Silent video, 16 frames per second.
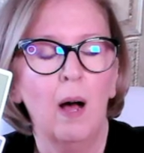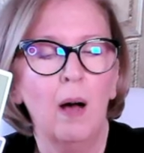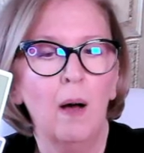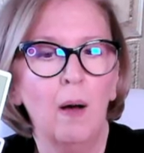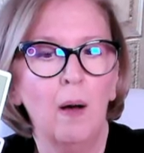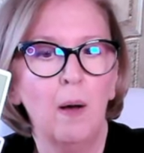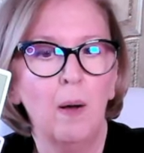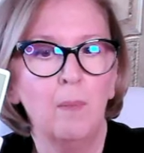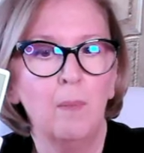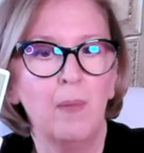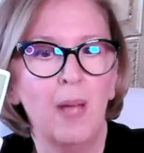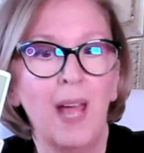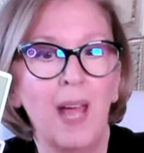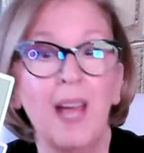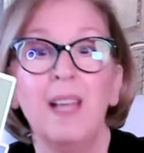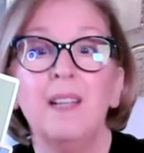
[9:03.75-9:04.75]
Um,
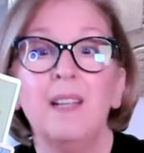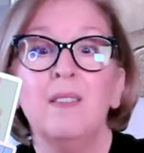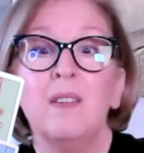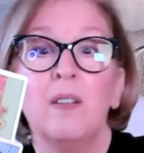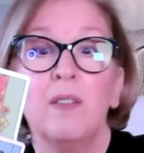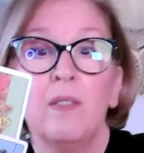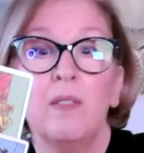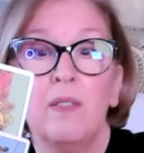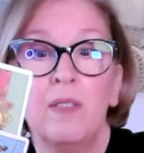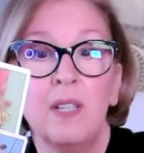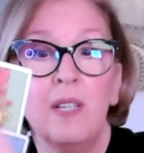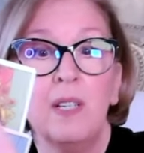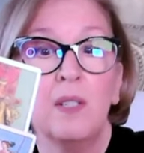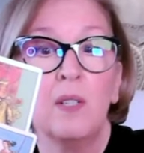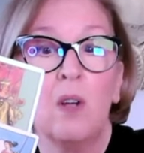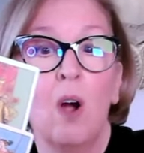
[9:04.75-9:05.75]
and
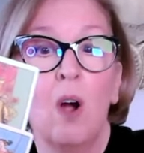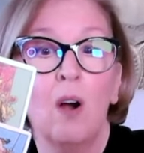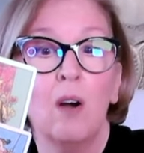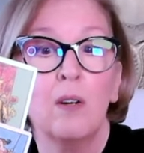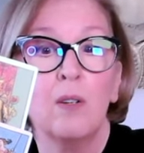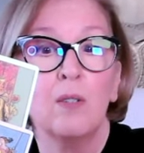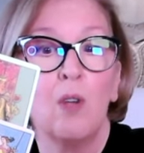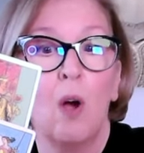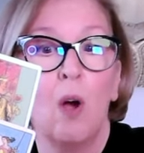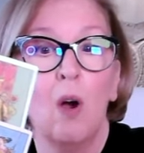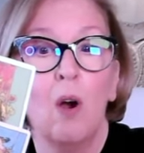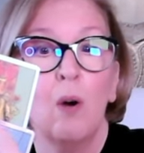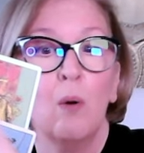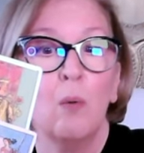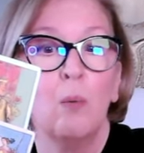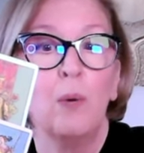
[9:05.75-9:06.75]
these cards
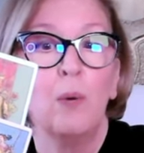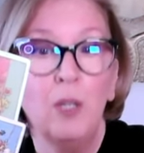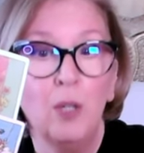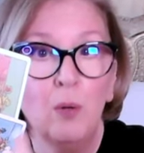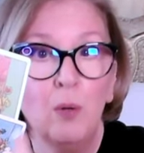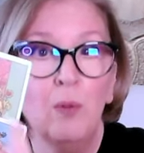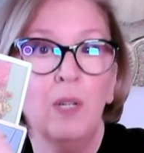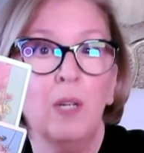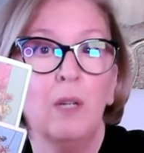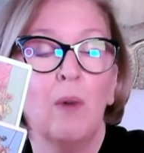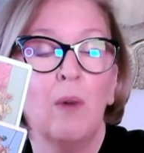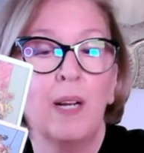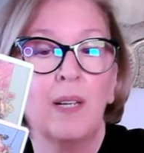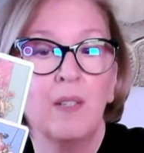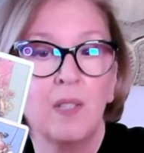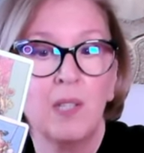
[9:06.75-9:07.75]
are reunion,
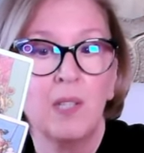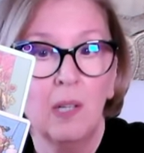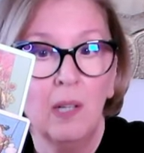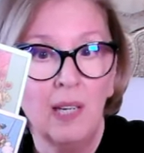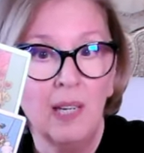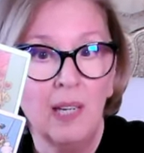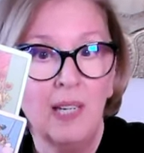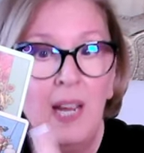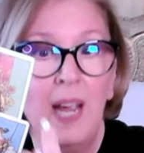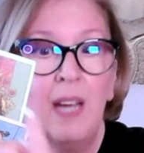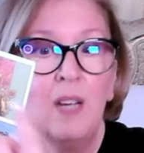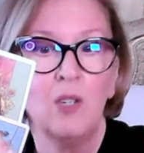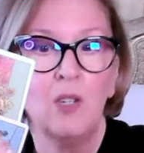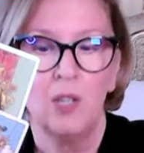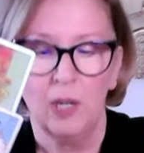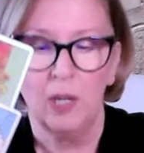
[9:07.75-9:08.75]

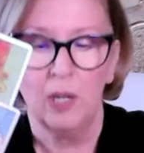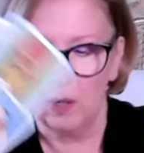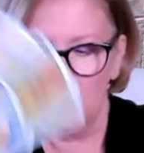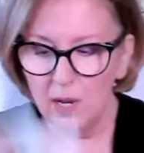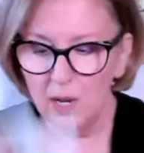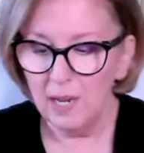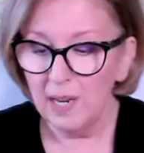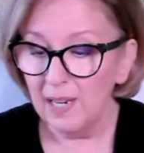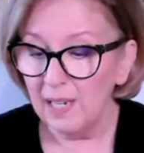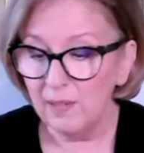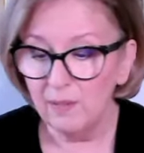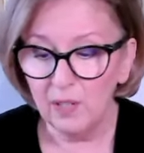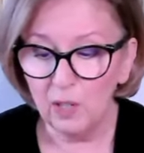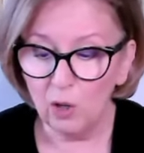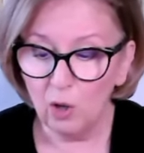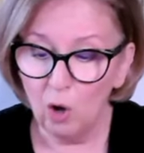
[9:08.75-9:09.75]
reconciliation,
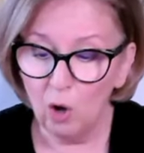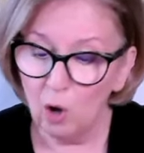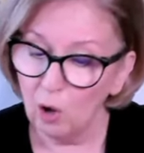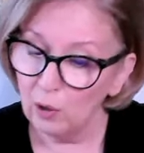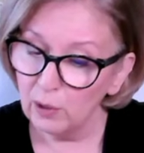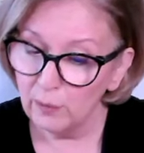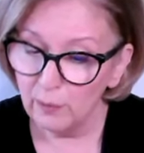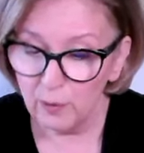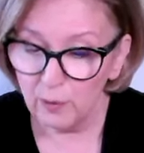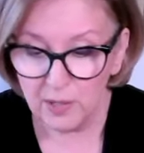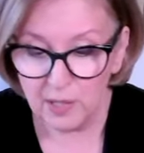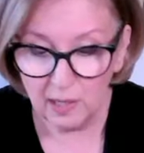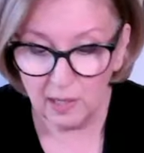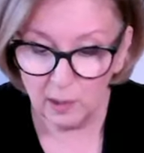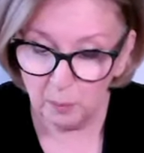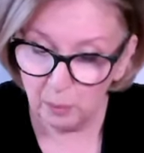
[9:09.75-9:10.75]
even a cause for
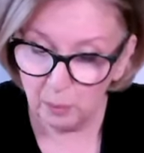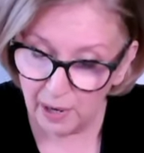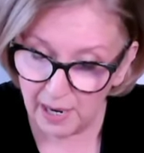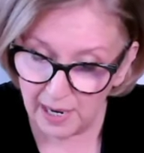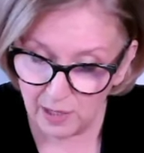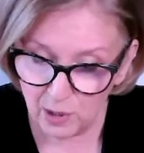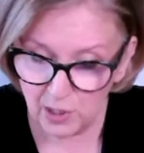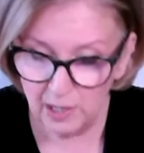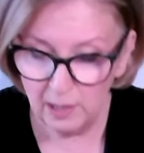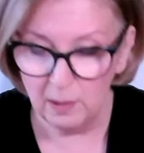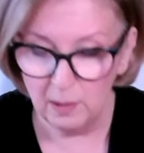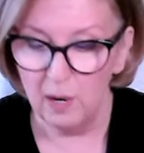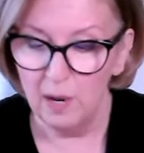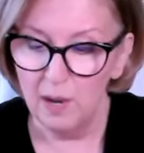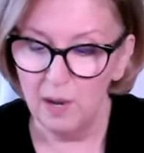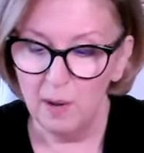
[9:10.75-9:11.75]

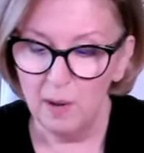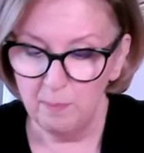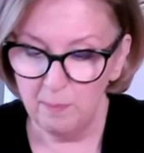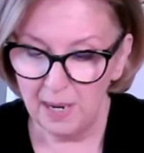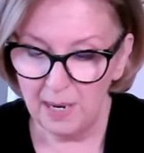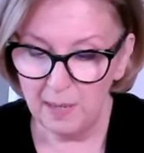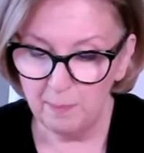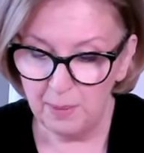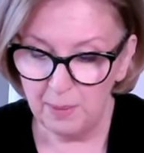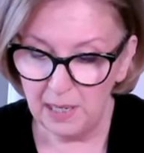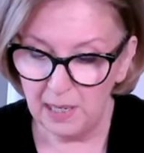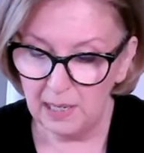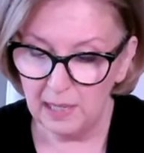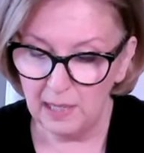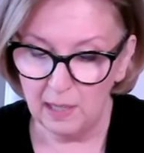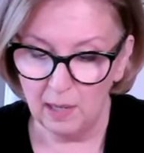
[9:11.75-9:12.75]
celebration may
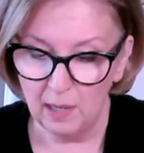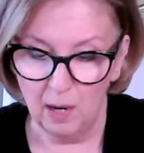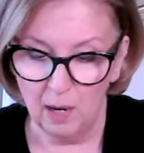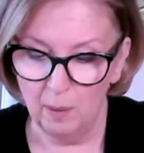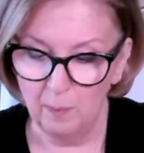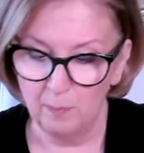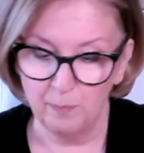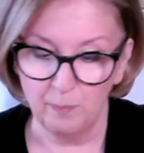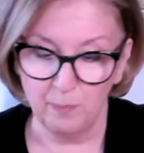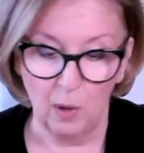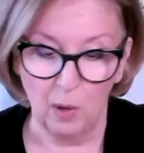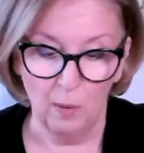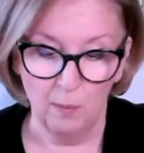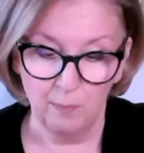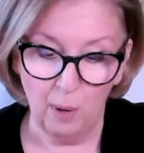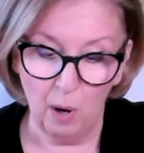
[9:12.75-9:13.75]
be um,
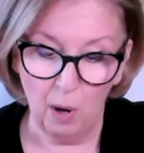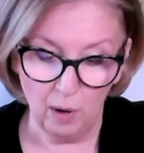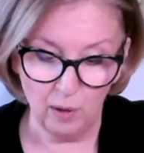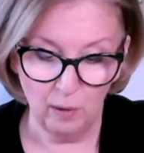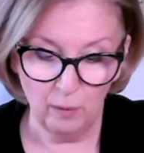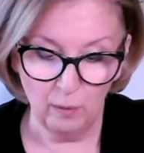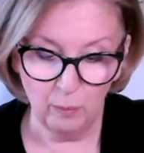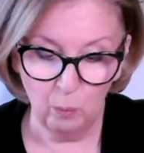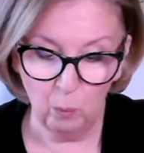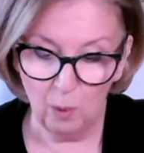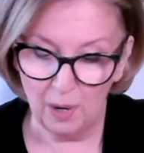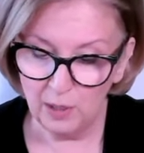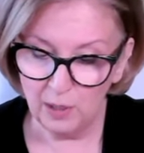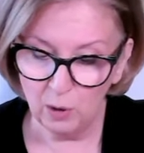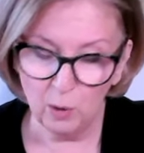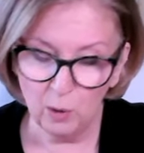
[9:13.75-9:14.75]
part of
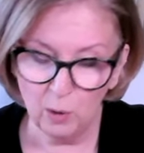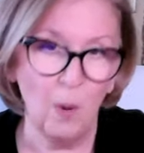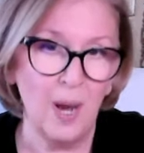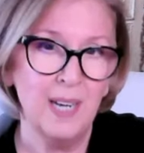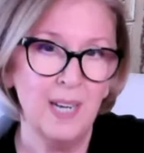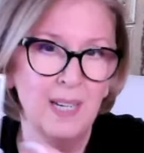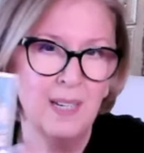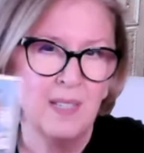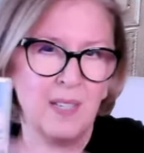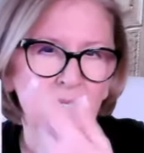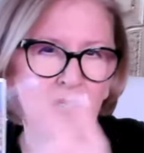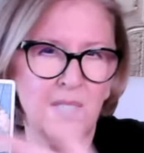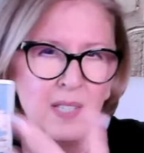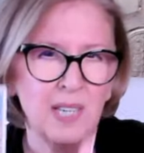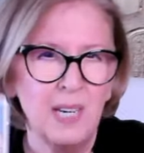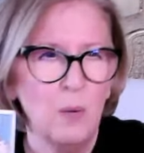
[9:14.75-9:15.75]
what you're waiting to
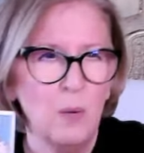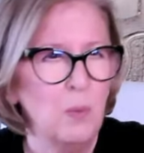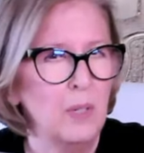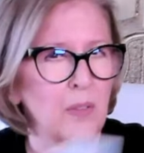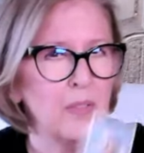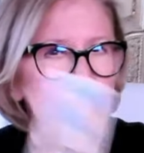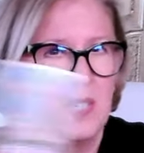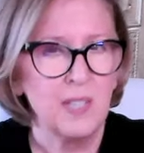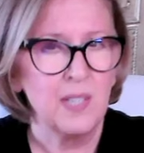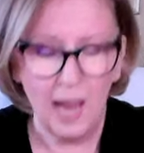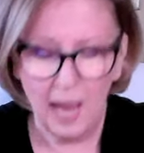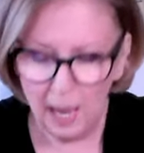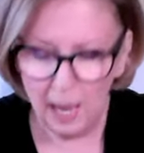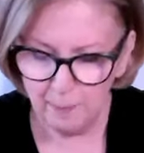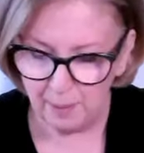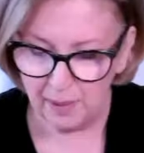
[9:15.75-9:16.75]
see. Will this
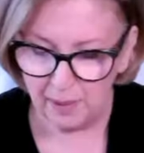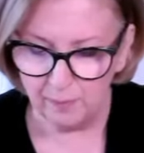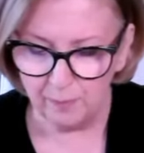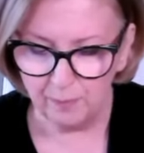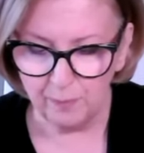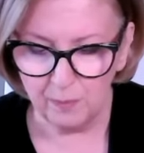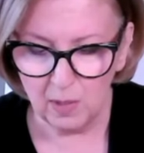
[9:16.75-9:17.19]
happen?